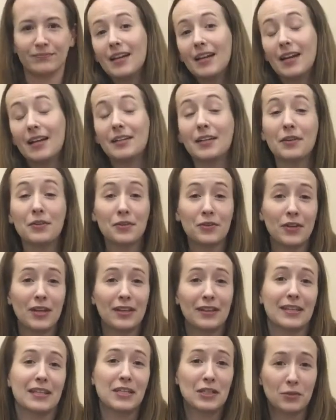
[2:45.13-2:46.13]
Another great
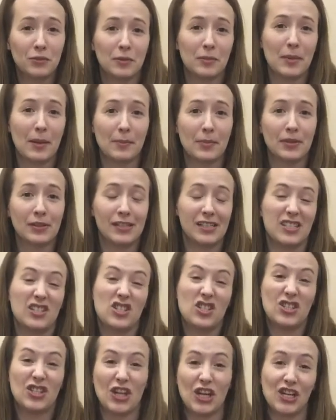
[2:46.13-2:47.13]
thing to remember
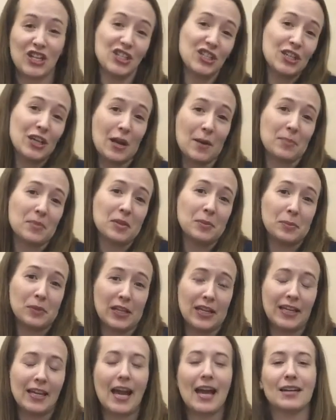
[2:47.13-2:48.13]
is changing up the
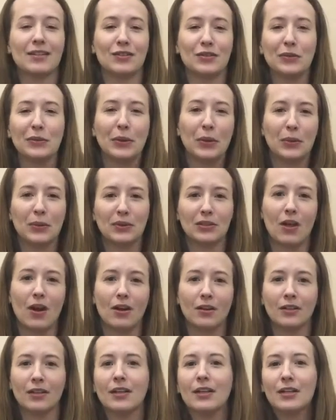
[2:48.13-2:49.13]
play as you go
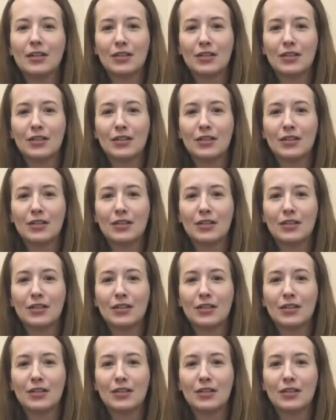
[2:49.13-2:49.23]
along.